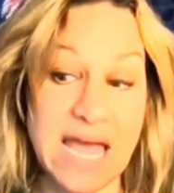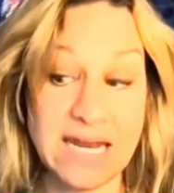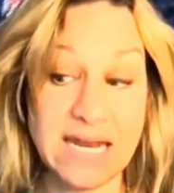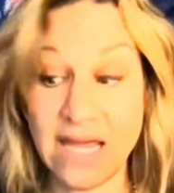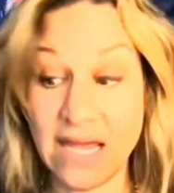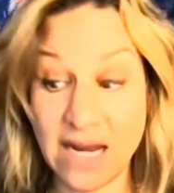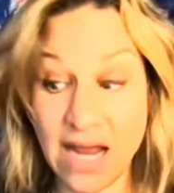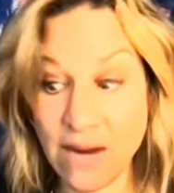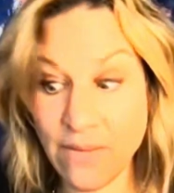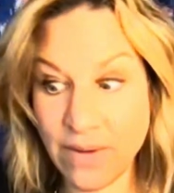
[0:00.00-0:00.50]
And
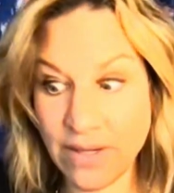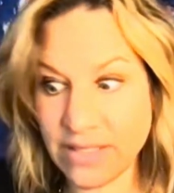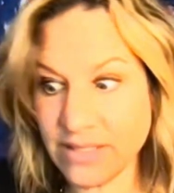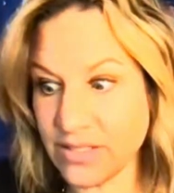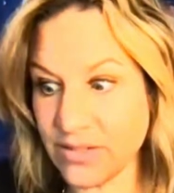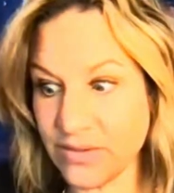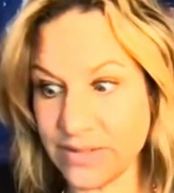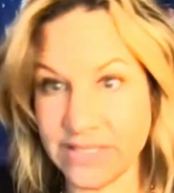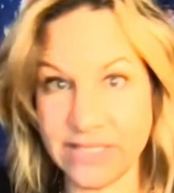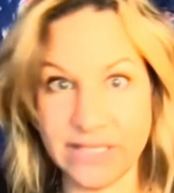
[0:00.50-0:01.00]
I run
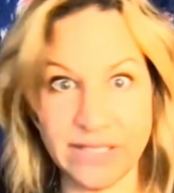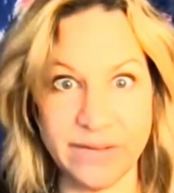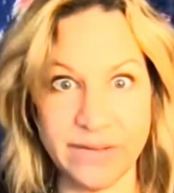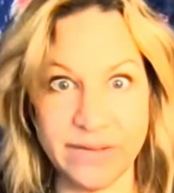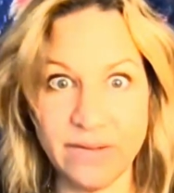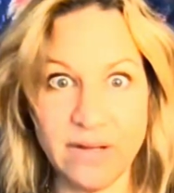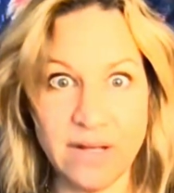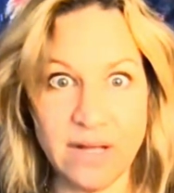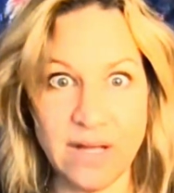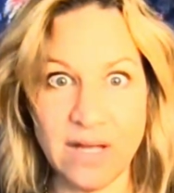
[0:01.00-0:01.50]
into it
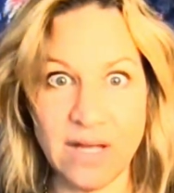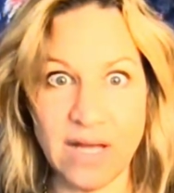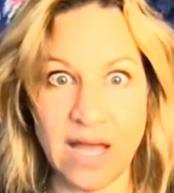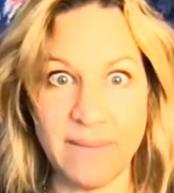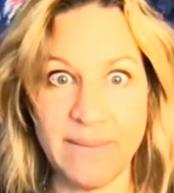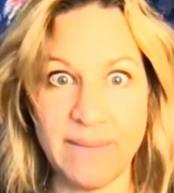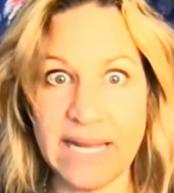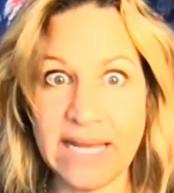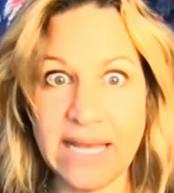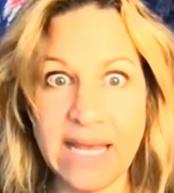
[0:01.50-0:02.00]
too.
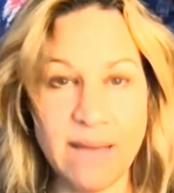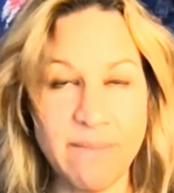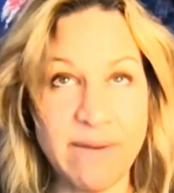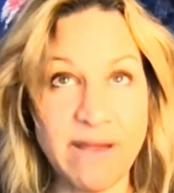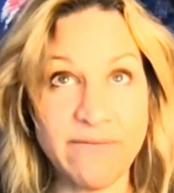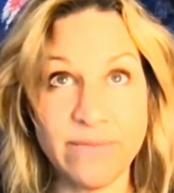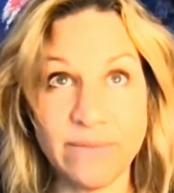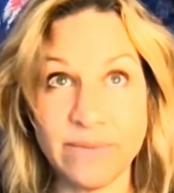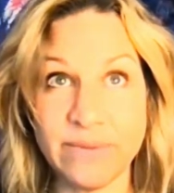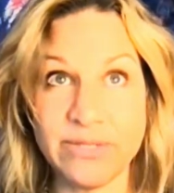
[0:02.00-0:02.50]
I mean, I came
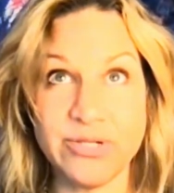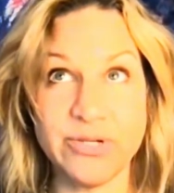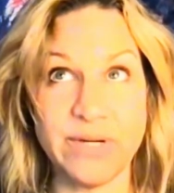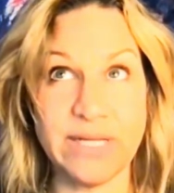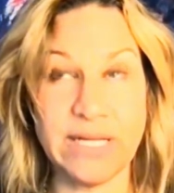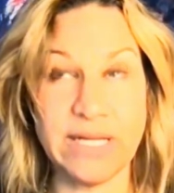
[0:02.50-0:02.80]
back from the retreat,